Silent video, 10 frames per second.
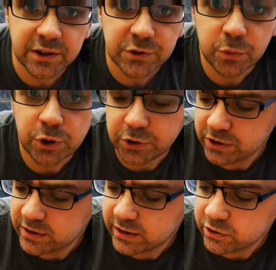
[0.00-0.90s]
this, we're going
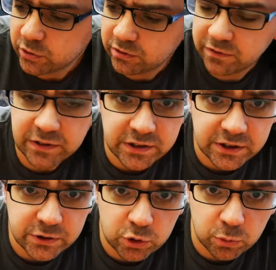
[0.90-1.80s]
to dig into our
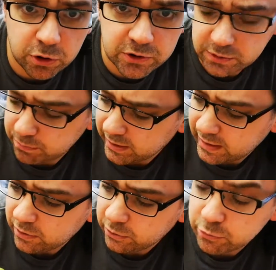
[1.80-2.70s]
physics toolbox and
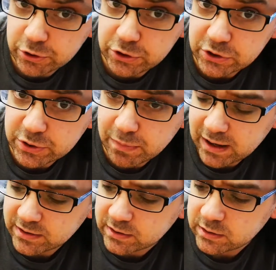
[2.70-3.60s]
pick out the reduced
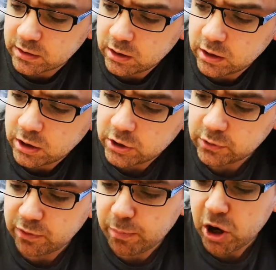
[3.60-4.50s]
mass.
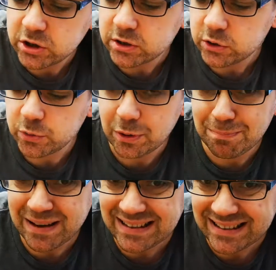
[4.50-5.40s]
So for particles with a
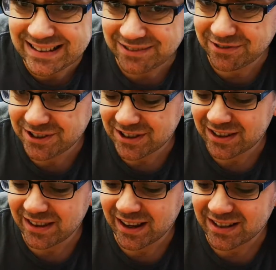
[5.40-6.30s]
big difference
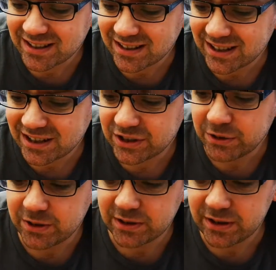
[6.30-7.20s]
in their size,
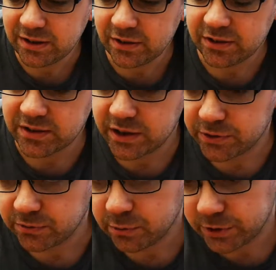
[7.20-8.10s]
you can see that the
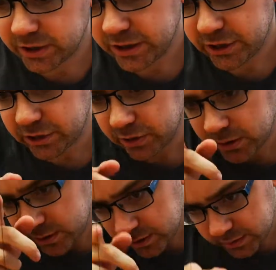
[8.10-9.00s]
centre of rotation
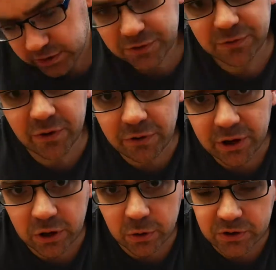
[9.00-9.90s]
lies very
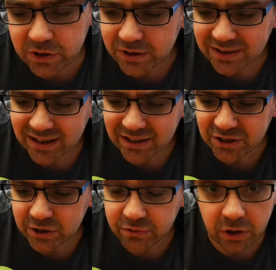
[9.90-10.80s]
close to the
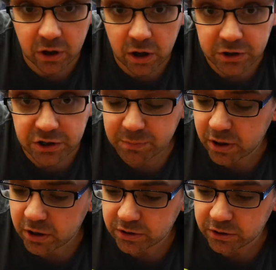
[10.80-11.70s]
centre of the largest
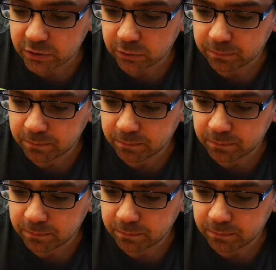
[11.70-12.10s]
particle.